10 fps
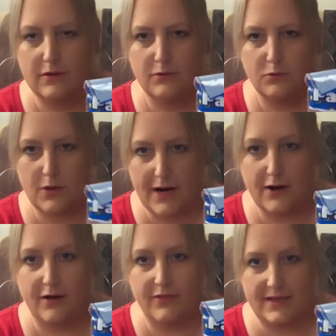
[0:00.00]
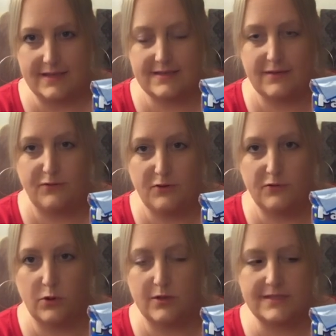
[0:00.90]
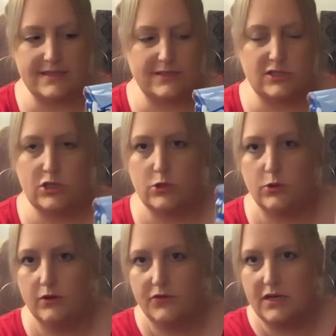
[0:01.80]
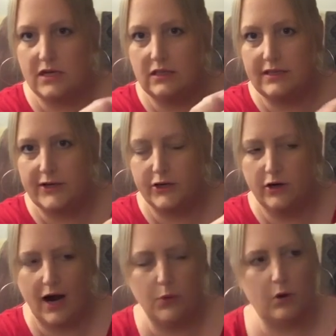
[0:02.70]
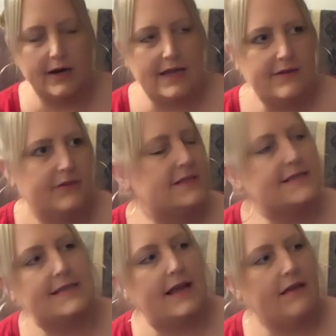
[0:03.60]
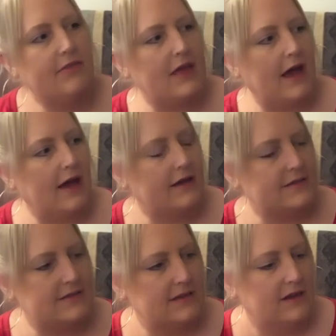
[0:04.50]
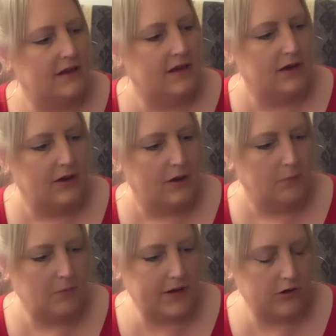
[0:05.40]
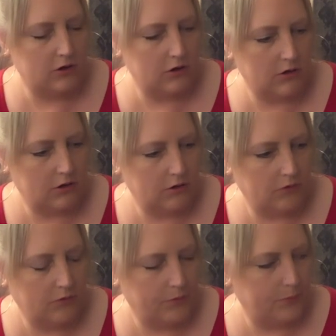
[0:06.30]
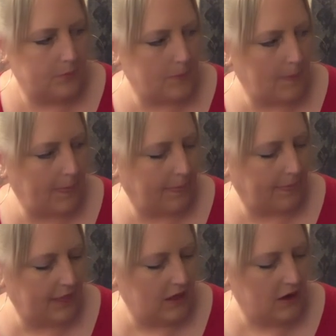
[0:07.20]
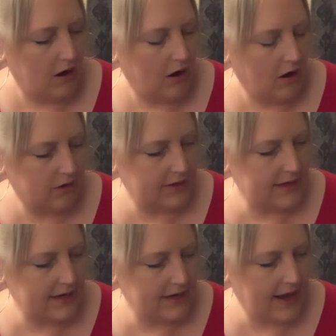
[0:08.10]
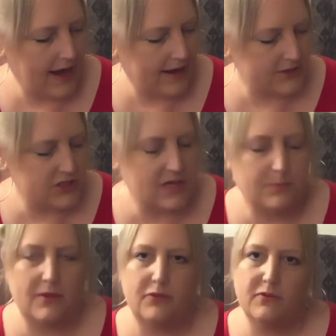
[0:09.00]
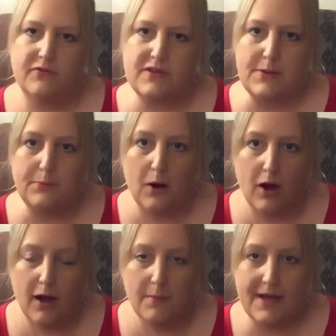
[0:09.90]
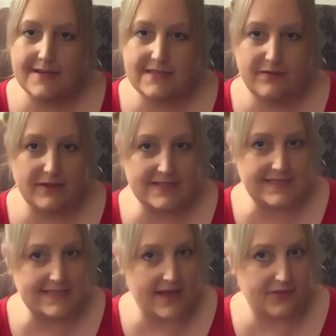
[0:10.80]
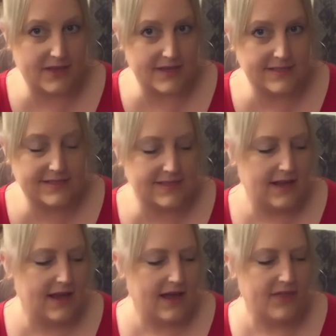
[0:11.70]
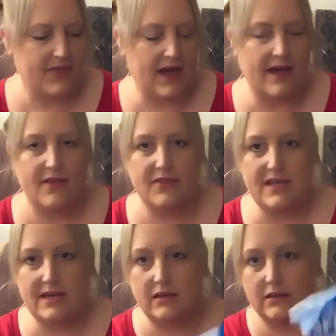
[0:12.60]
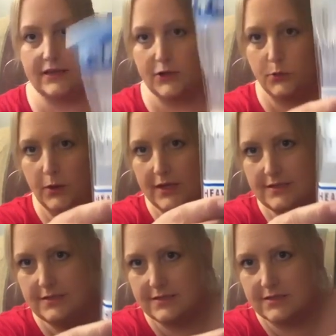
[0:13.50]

right on this, if you've noticed this too. The clear, I want to even say that my girl Holly at Cheap and Thrifty Mom has even said this that the clear ones